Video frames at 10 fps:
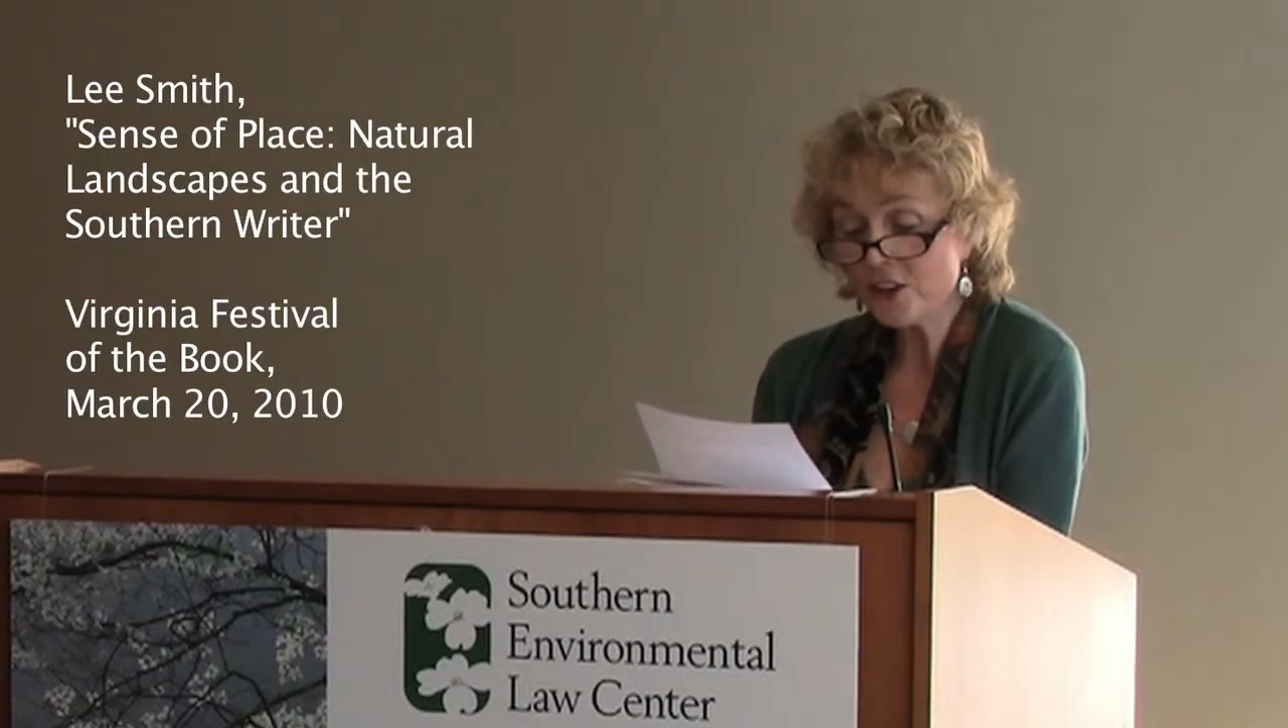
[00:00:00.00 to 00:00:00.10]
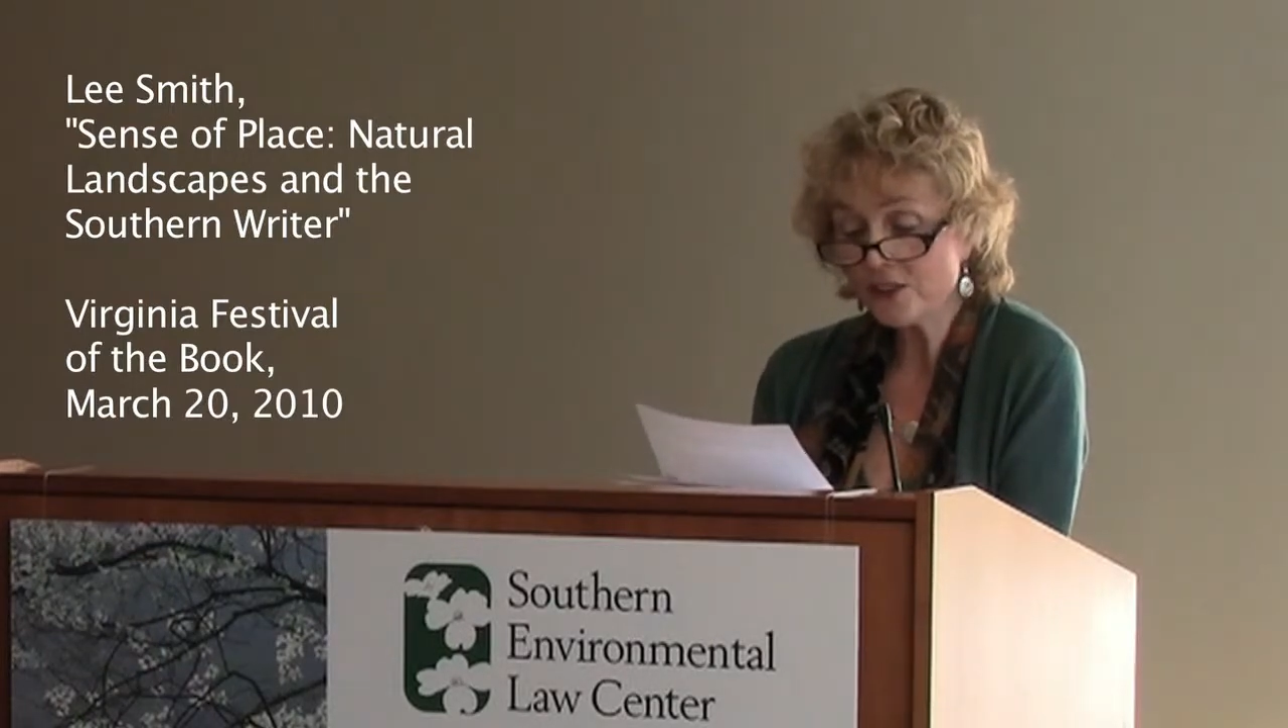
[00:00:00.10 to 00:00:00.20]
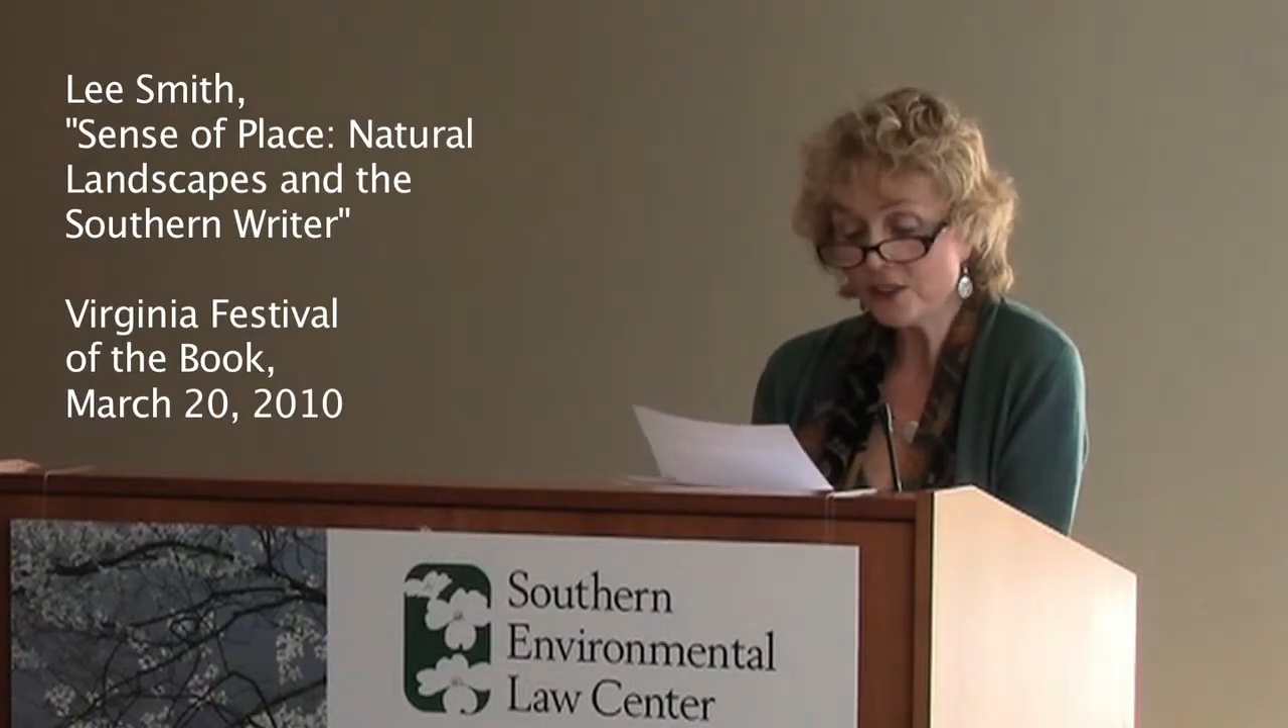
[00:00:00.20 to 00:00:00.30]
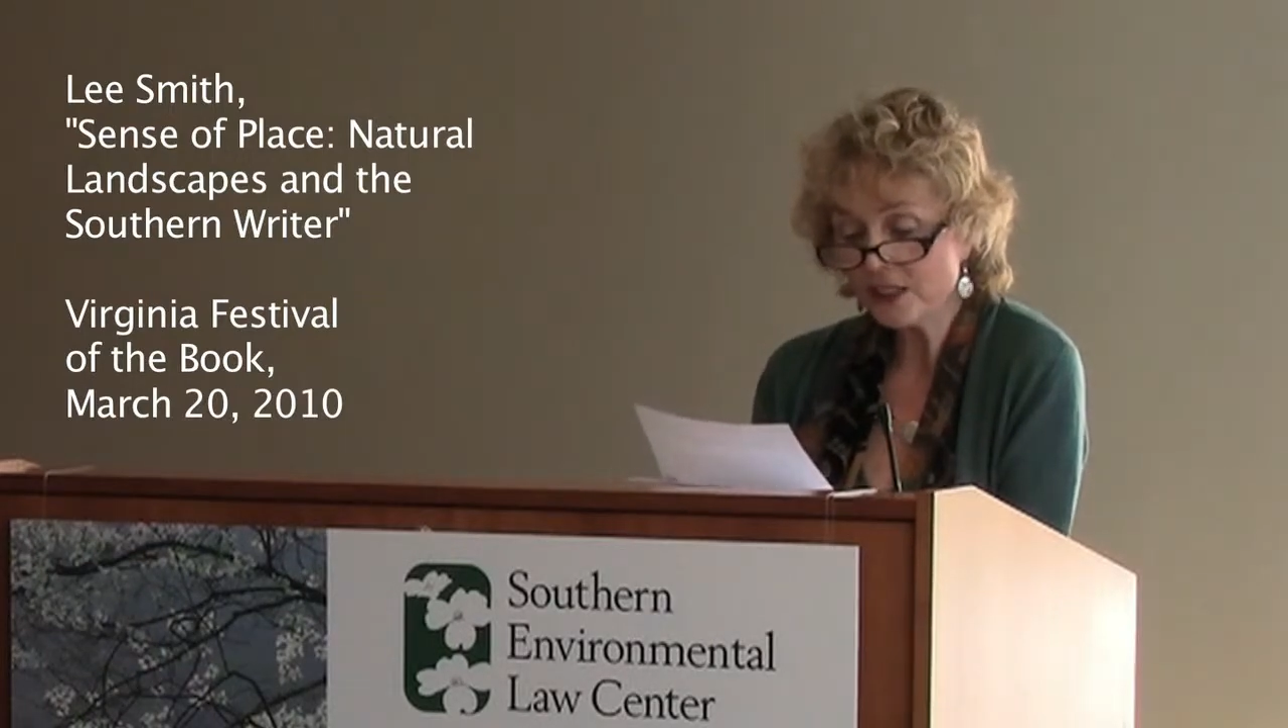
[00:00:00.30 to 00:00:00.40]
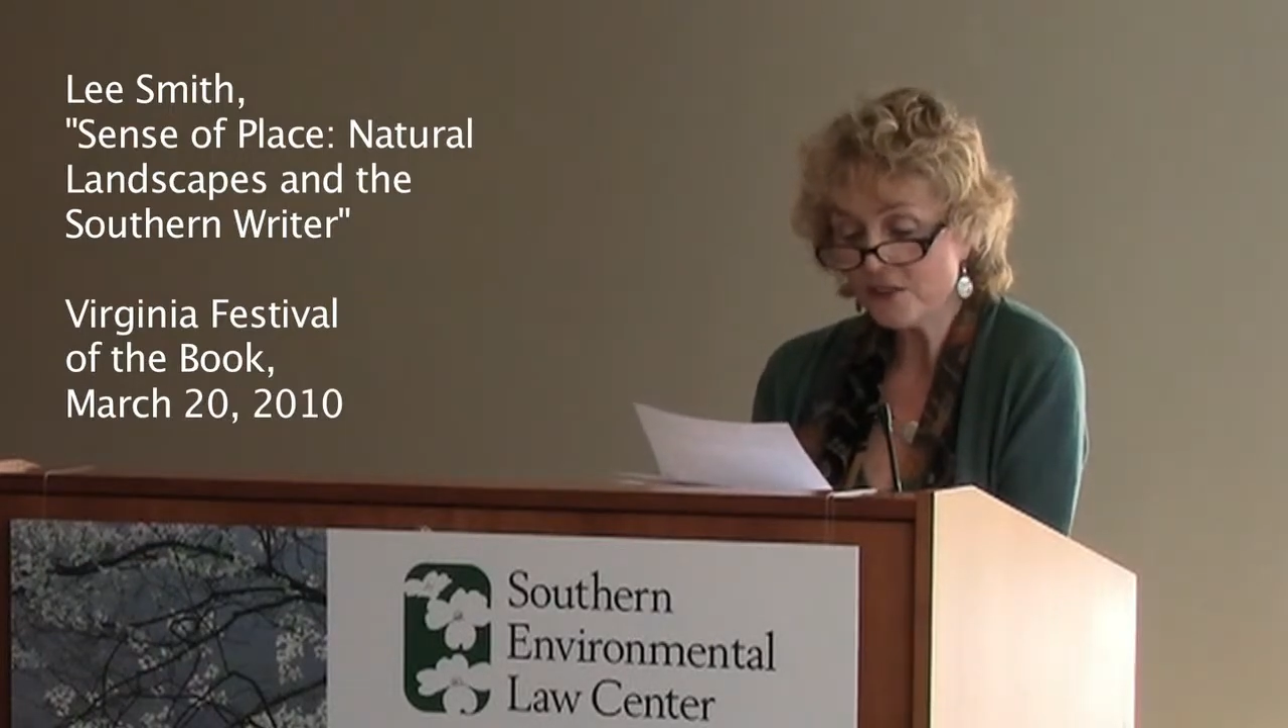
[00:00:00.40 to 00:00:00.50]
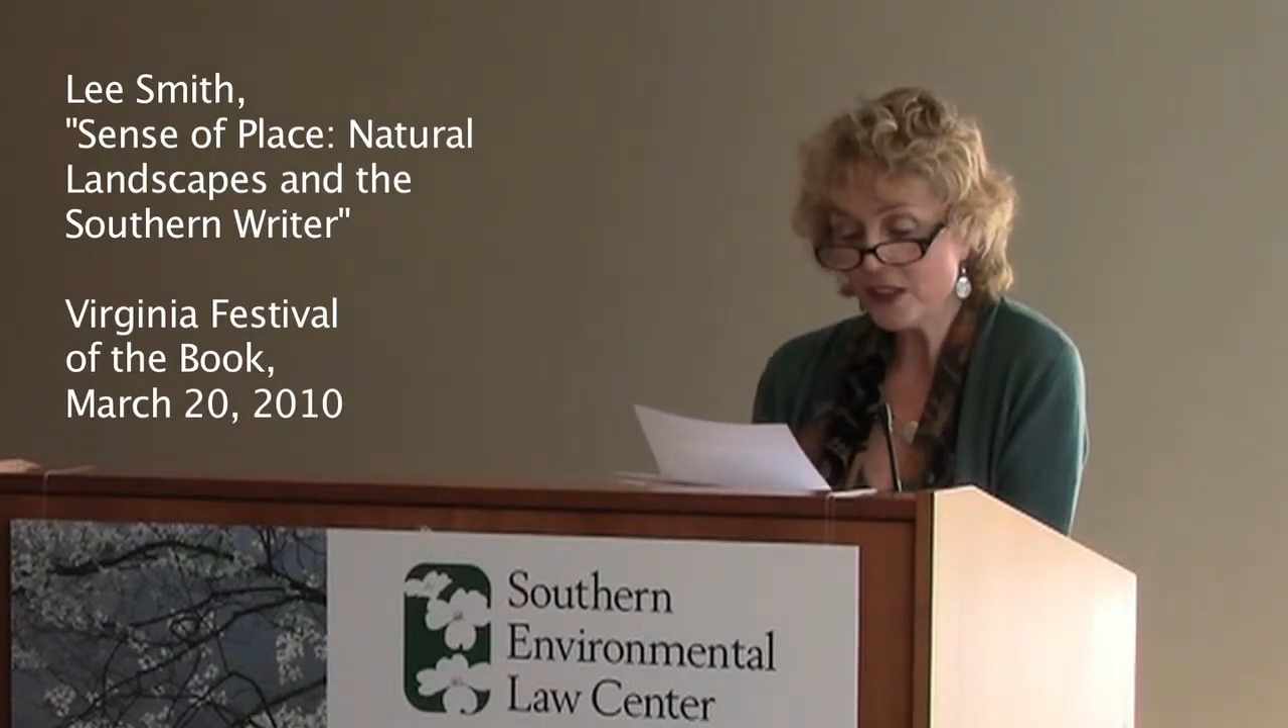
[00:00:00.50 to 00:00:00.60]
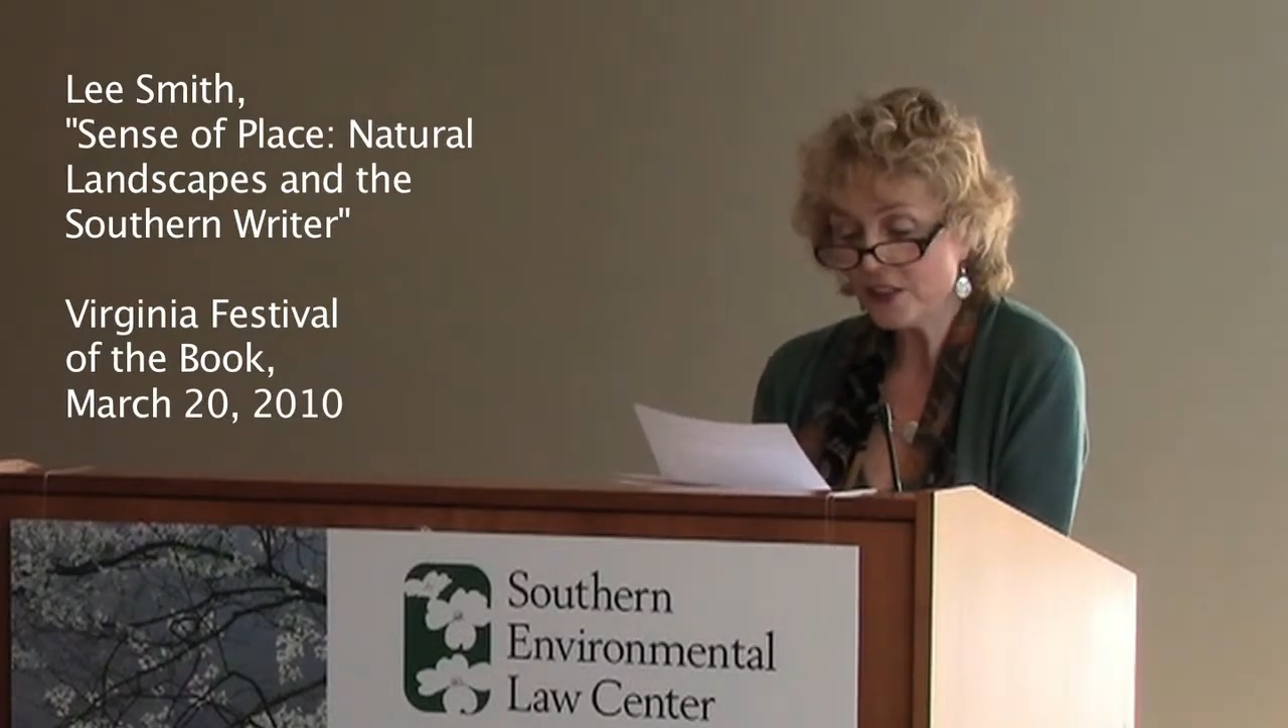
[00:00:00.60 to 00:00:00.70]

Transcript: turtle lived